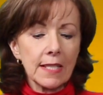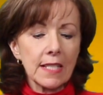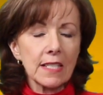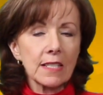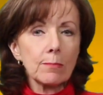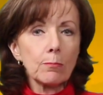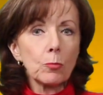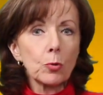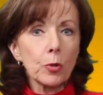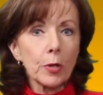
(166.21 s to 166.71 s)

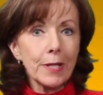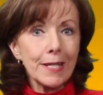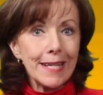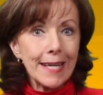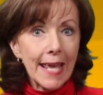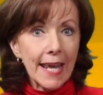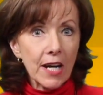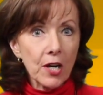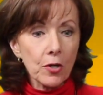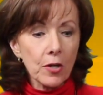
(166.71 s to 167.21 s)
is more
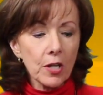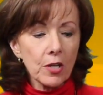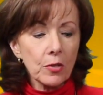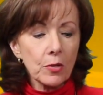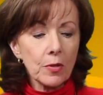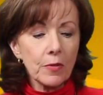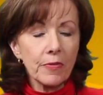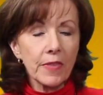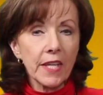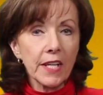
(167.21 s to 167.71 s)

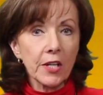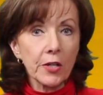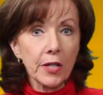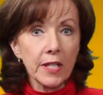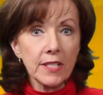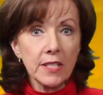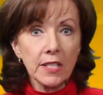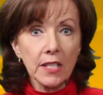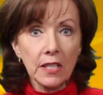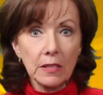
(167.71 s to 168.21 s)
narrow than our
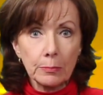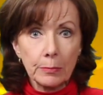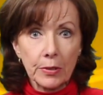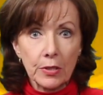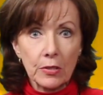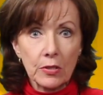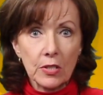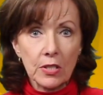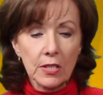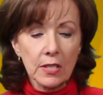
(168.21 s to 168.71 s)
adult
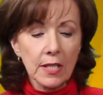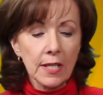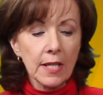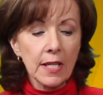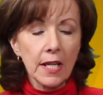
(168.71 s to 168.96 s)
boots.